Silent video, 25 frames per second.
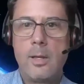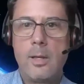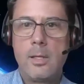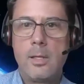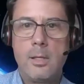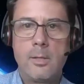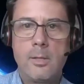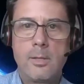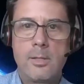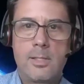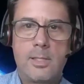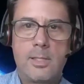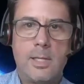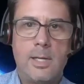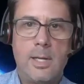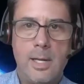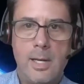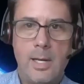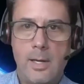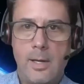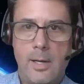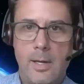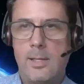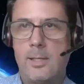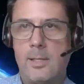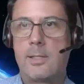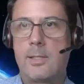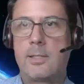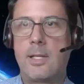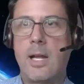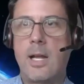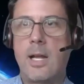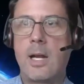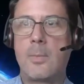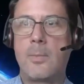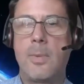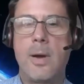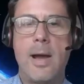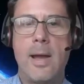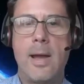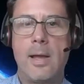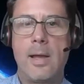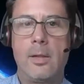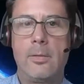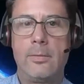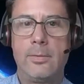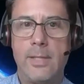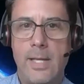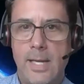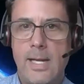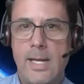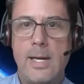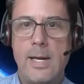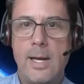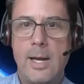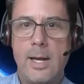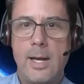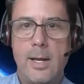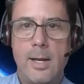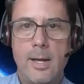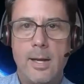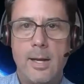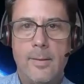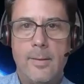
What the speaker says: you're sitting on a stockpile of data